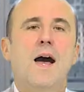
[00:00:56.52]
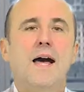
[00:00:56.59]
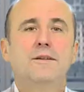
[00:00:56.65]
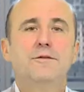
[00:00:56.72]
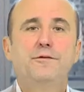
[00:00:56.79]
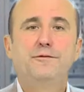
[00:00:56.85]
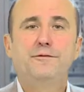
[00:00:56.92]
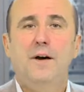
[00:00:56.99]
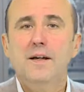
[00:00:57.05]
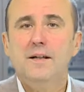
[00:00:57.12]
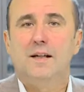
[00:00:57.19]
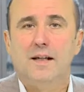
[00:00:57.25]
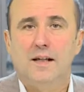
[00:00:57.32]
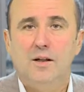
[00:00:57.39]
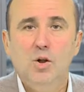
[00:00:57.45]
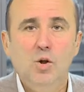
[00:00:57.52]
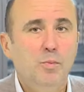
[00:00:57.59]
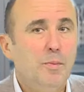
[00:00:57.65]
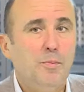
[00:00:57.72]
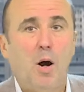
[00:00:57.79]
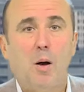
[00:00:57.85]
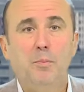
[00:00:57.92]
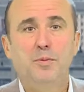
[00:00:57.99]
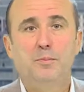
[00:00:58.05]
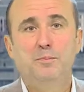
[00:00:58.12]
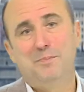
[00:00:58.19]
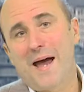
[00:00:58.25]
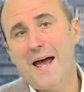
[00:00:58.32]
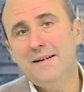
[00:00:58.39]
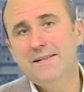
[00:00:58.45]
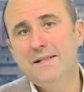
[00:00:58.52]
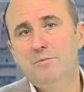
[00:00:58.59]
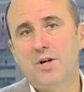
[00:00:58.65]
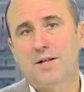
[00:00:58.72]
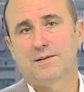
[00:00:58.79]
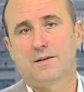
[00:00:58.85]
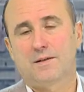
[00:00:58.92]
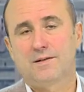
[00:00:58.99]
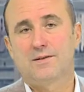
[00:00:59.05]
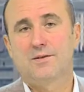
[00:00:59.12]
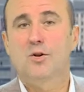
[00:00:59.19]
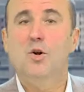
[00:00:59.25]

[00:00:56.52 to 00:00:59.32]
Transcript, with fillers: And finally, Uber Pop banned in Brussels.